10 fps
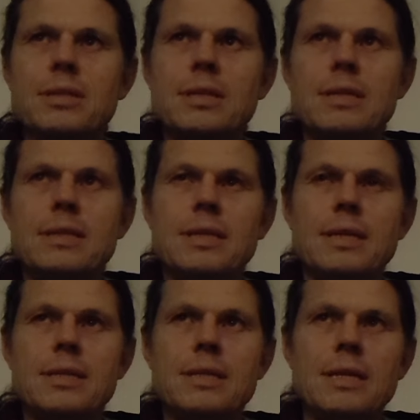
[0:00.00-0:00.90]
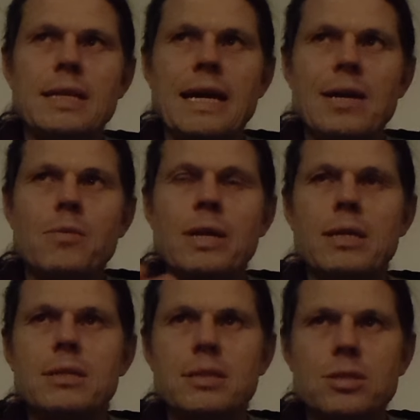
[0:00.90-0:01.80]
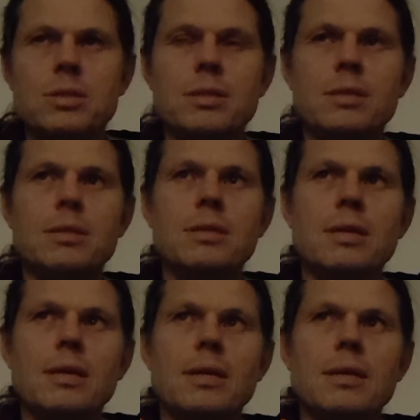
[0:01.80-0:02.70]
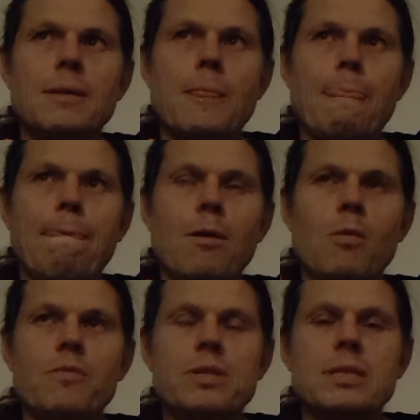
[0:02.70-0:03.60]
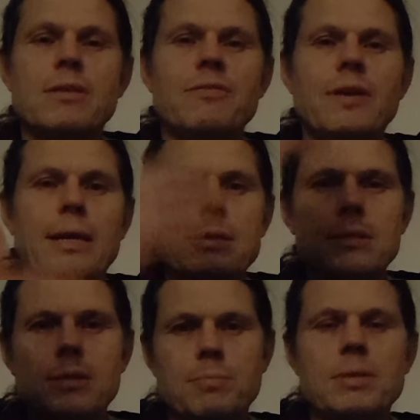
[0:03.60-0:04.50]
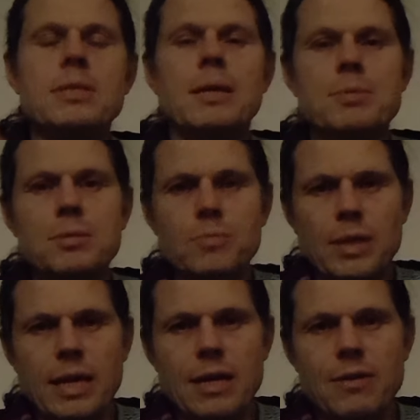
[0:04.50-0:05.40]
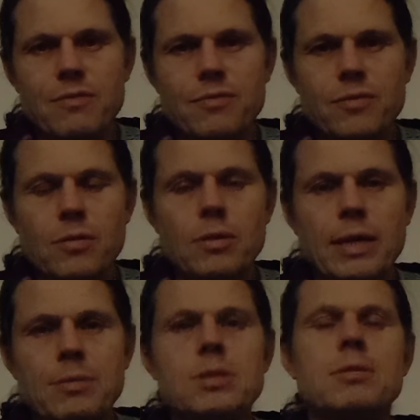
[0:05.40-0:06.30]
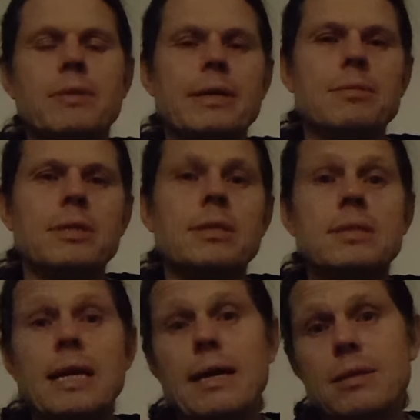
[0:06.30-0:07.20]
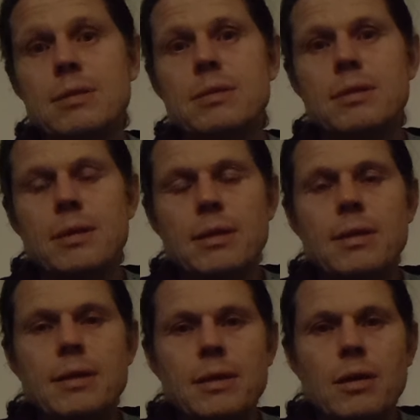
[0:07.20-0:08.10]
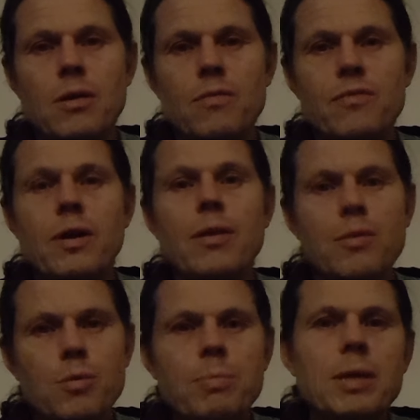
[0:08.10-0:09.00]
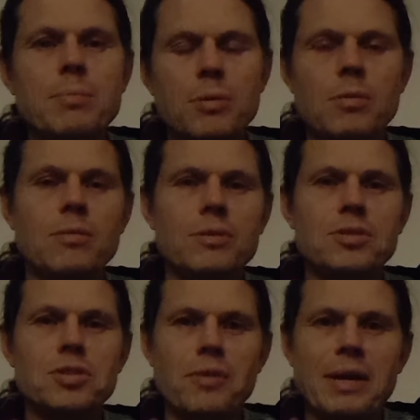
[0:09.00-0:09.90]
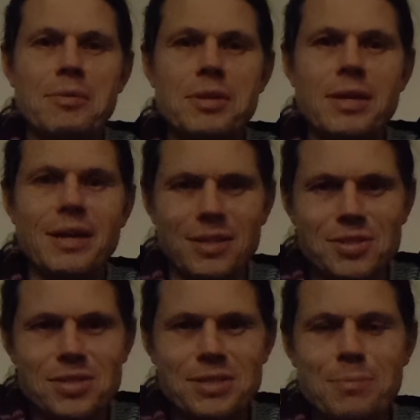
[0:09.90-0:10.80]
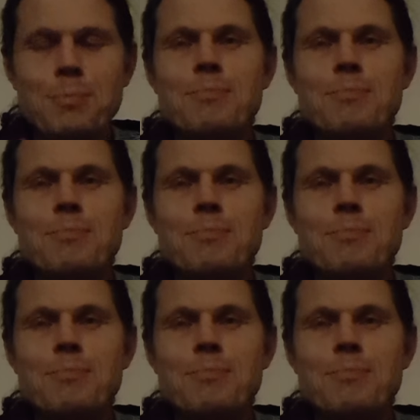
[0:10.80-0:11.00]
and and and and how we're conditioned obviously affects the perception we have on our surroundings and of other people that surround us.